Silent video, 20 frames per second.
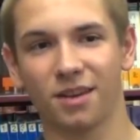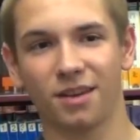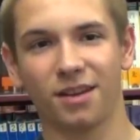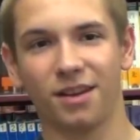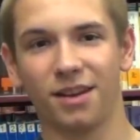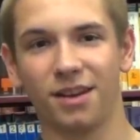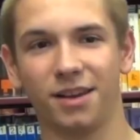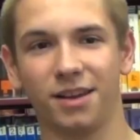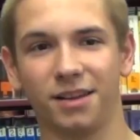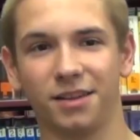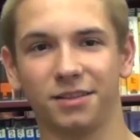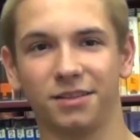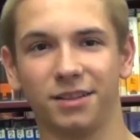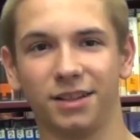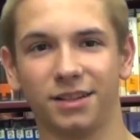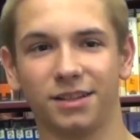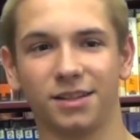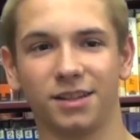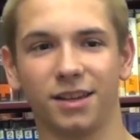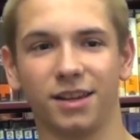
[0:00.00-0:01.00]
and
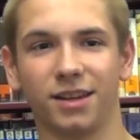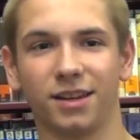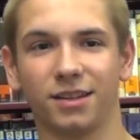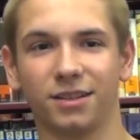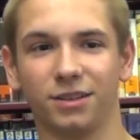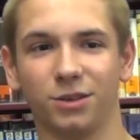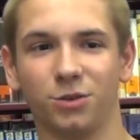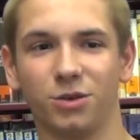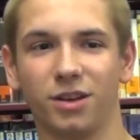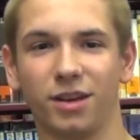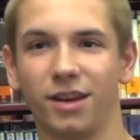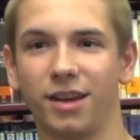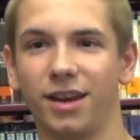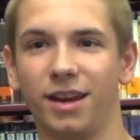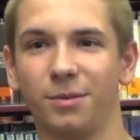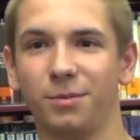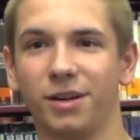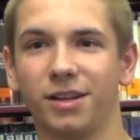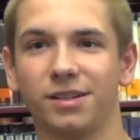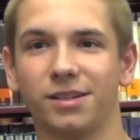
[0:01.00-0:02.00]
it's like you can get
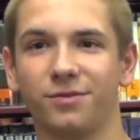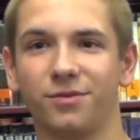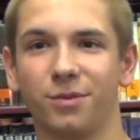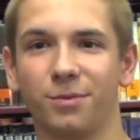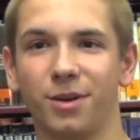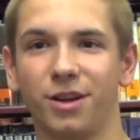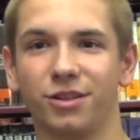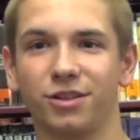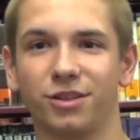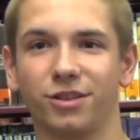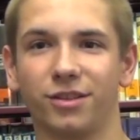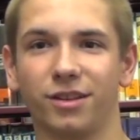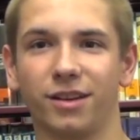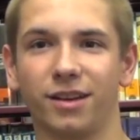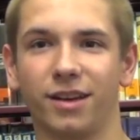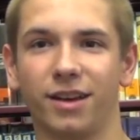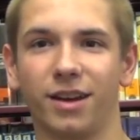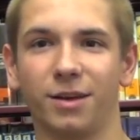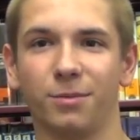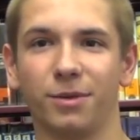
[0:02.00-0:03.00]
anybody's information, you can
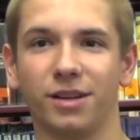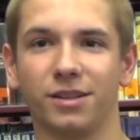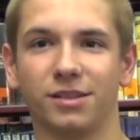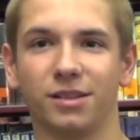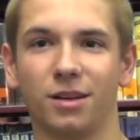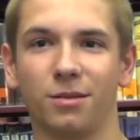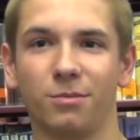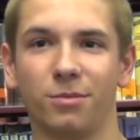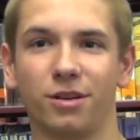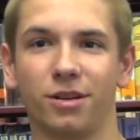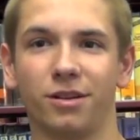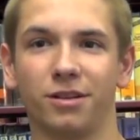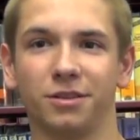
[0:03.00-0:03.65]
get anybody's number.